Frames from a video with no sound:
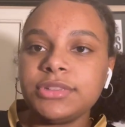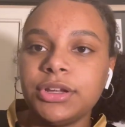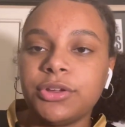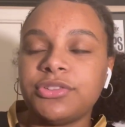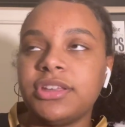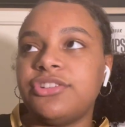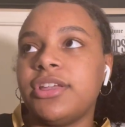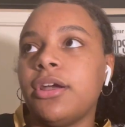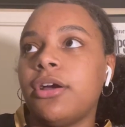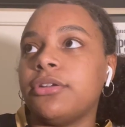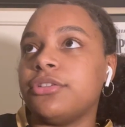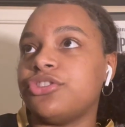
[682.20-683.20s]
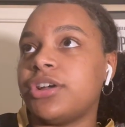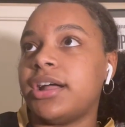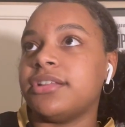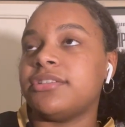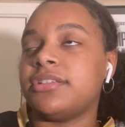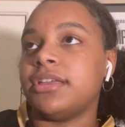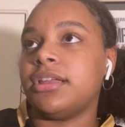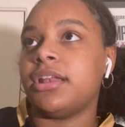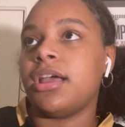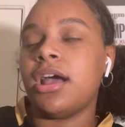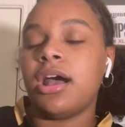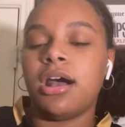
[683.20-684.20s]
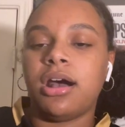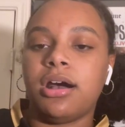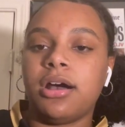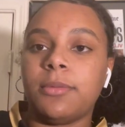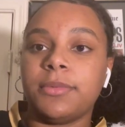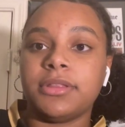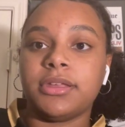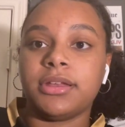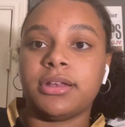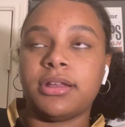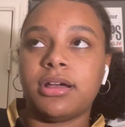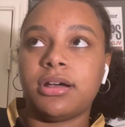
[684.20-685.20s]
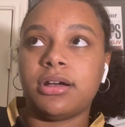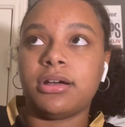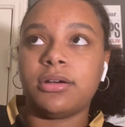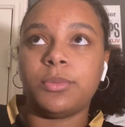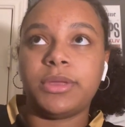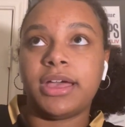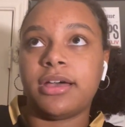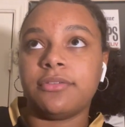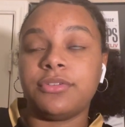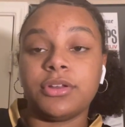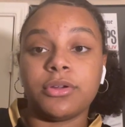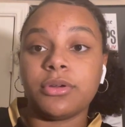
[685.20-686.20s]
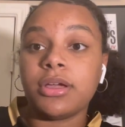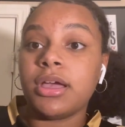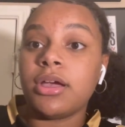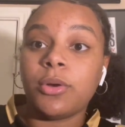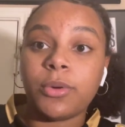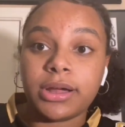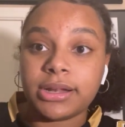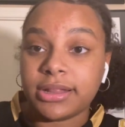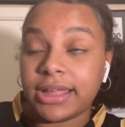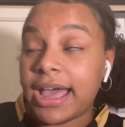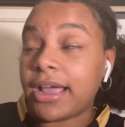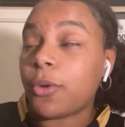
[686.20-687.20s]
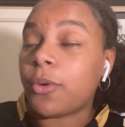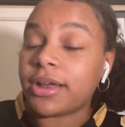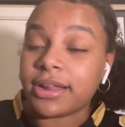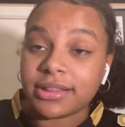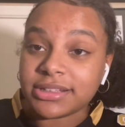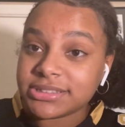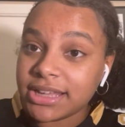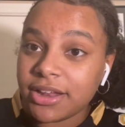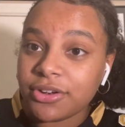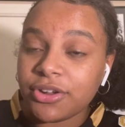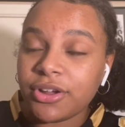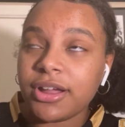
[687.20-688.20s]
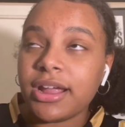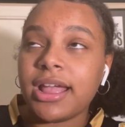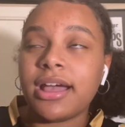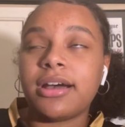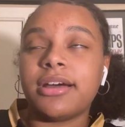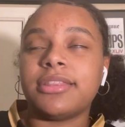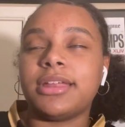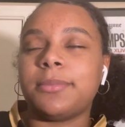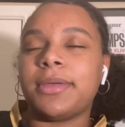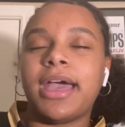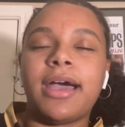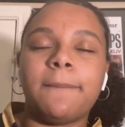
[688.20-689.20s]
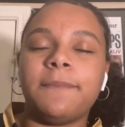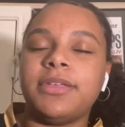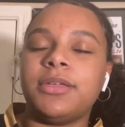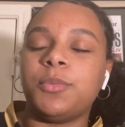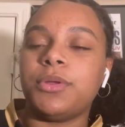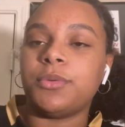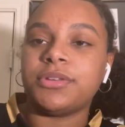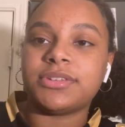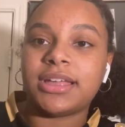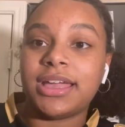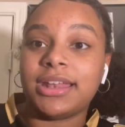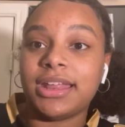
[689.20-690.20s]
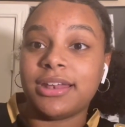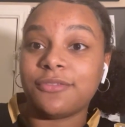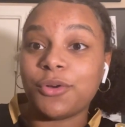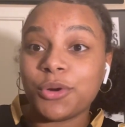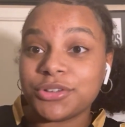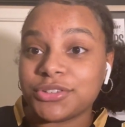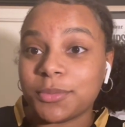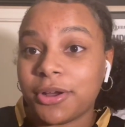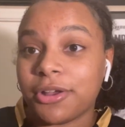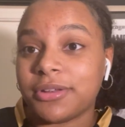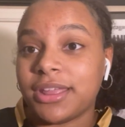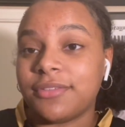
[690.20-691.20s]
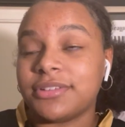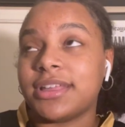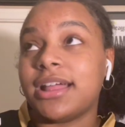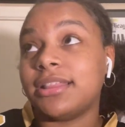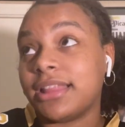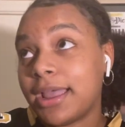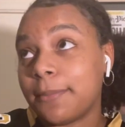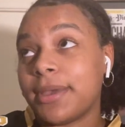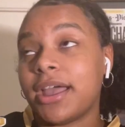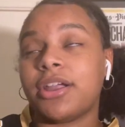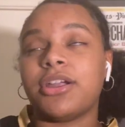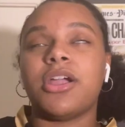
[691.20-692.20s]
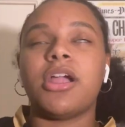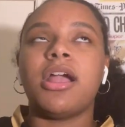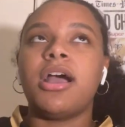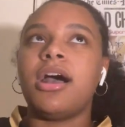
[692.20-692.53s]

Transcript: CJ Gardner-Johnson, and then we have Quan Alexander that I'm happy we re-signed, and of course Demario Davis at linebacker.